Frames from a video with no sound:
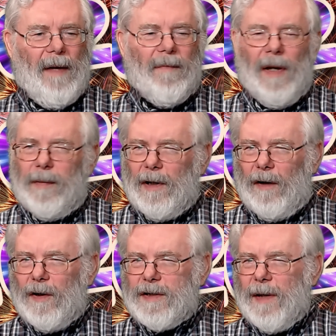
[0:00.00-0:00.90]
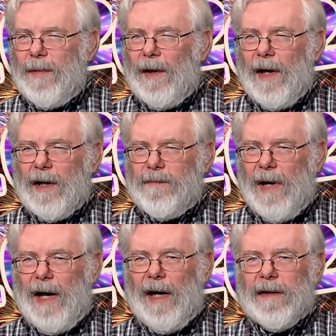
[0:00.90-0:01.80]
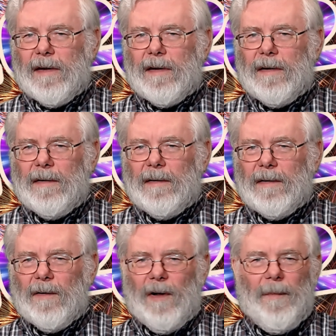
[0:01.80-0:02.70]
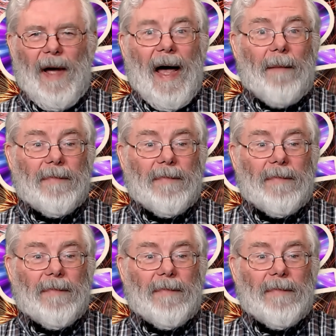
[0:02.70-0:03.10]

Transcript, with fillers: Maybe it'll look something like a path or a map.